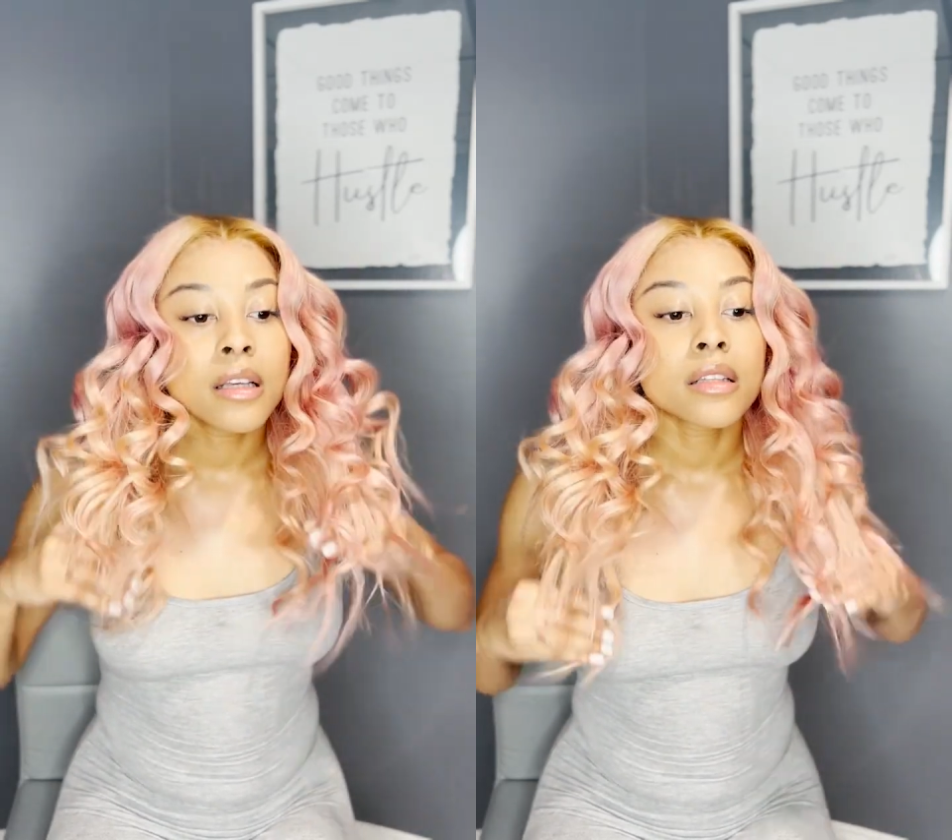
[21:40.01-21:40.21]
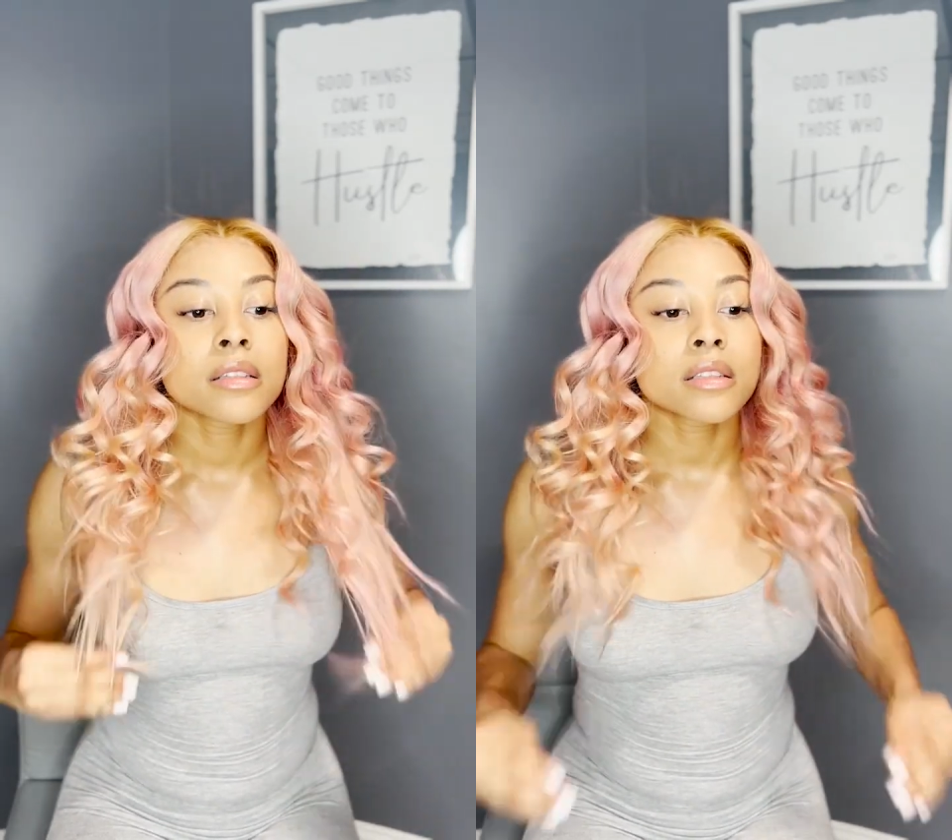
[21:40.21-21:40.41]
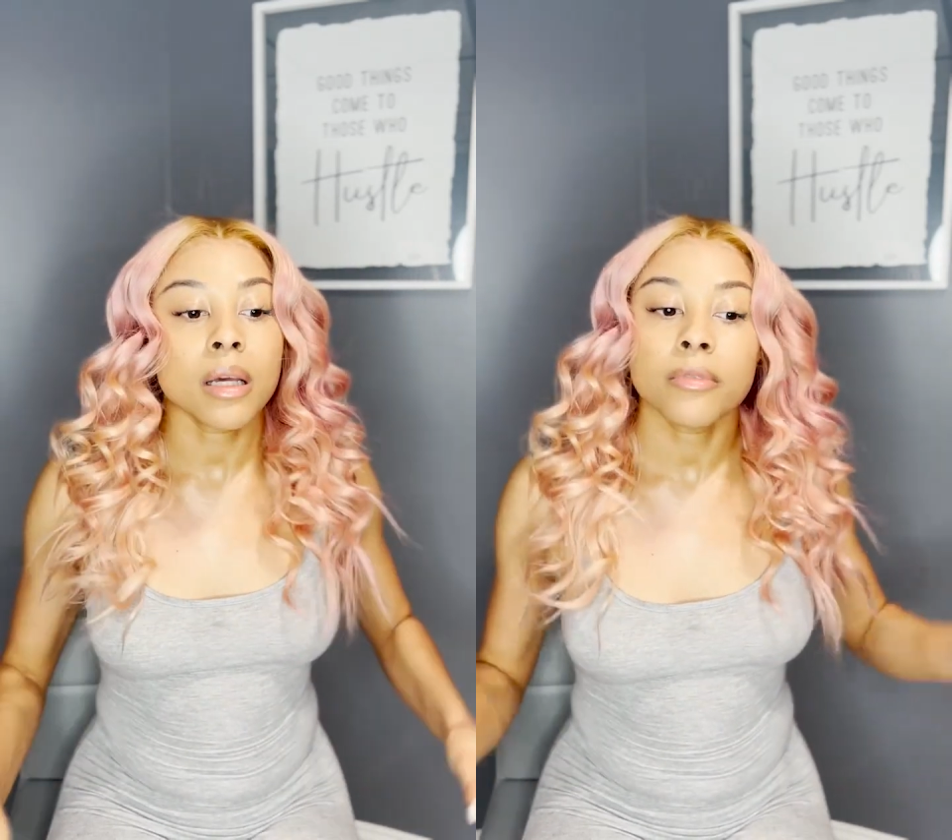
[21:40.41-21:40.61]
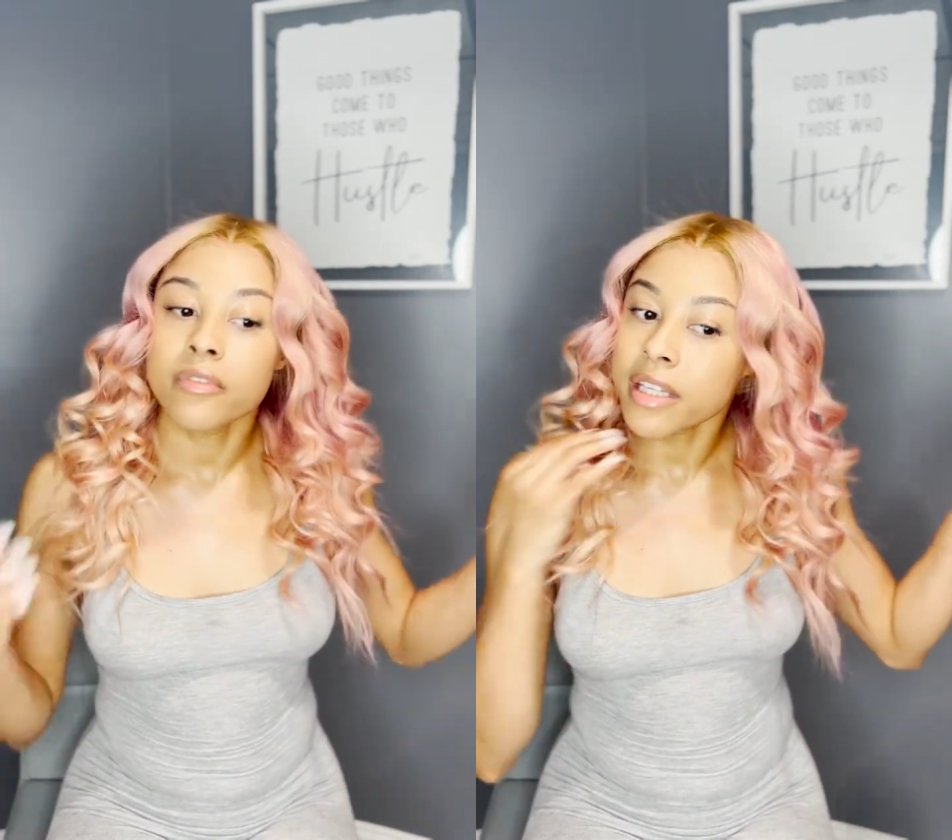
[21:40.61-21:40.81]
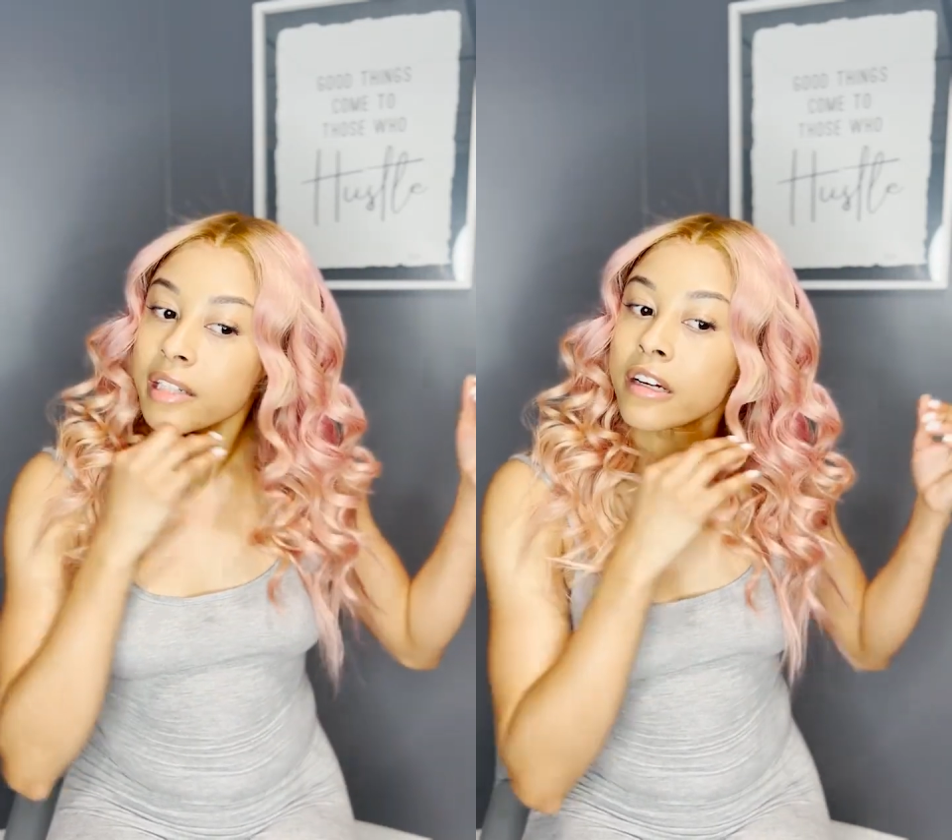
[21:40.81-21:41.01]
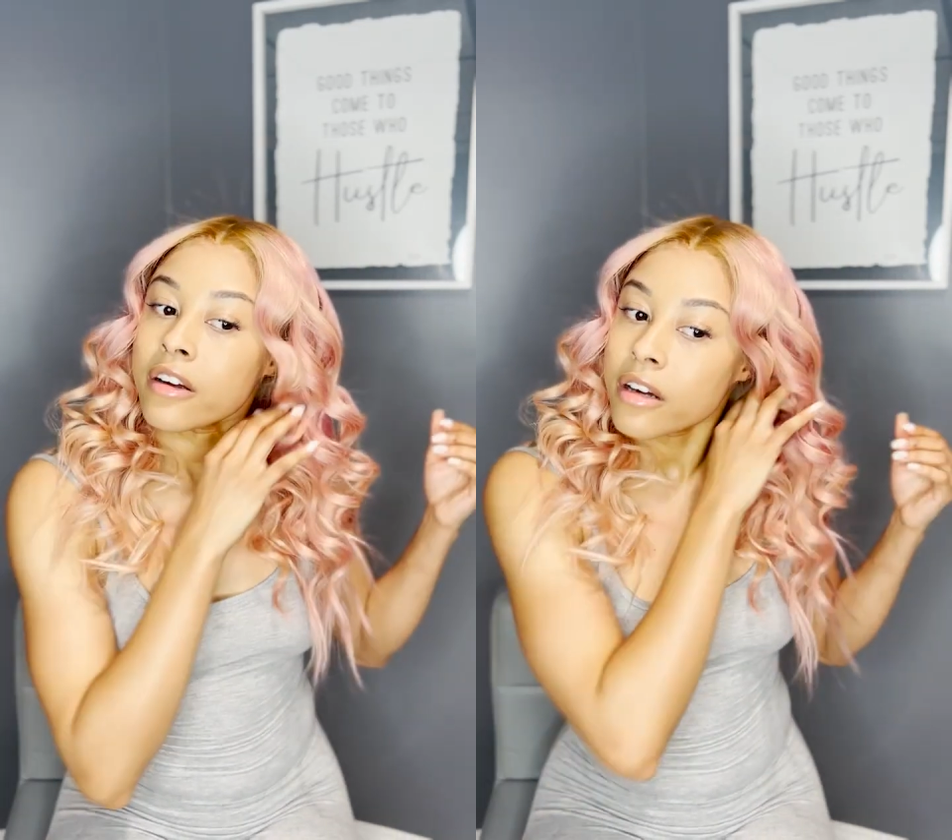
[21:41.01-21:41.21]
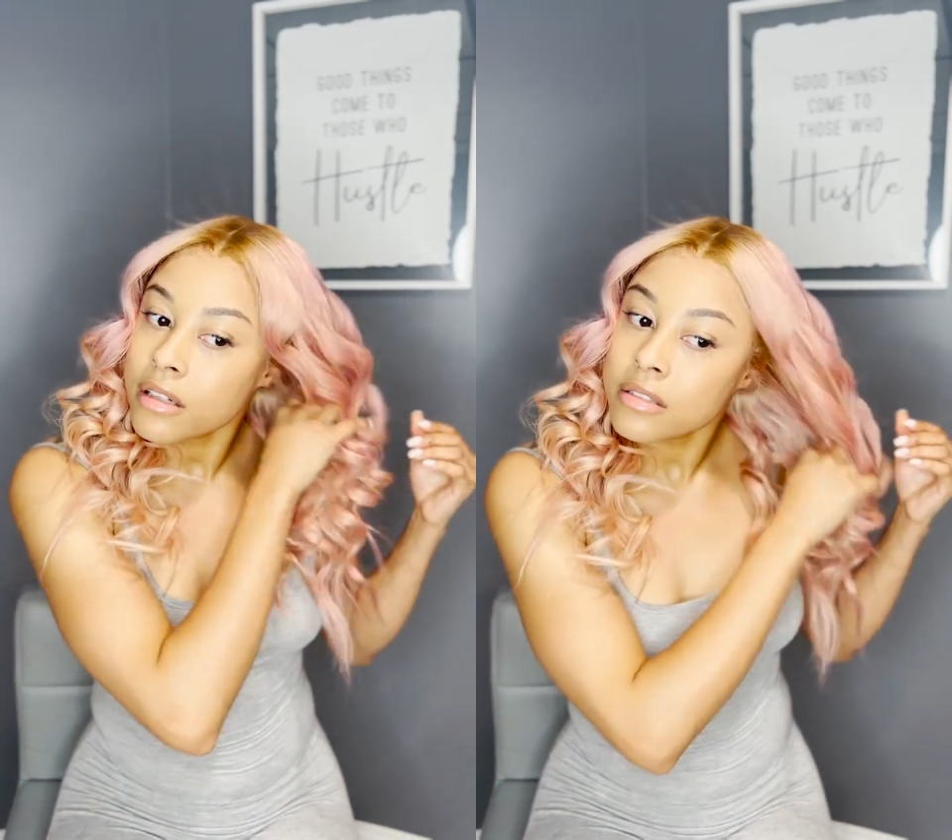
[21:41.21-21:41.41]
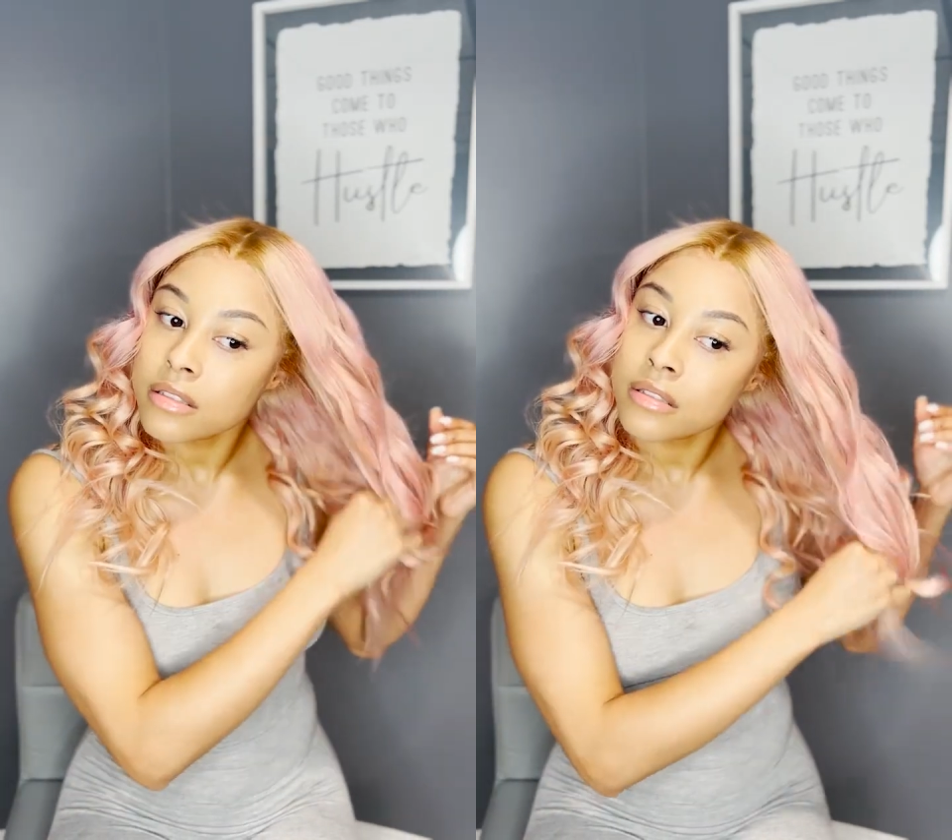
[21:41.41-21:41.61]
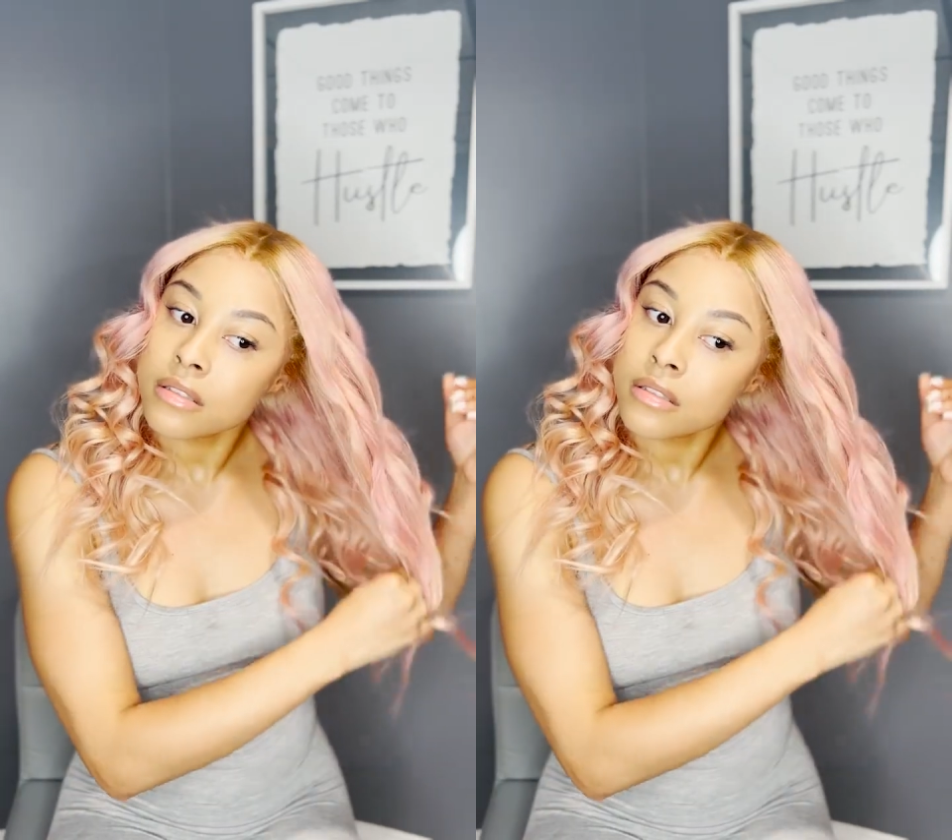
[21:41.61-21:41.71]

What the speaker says: separate the curls.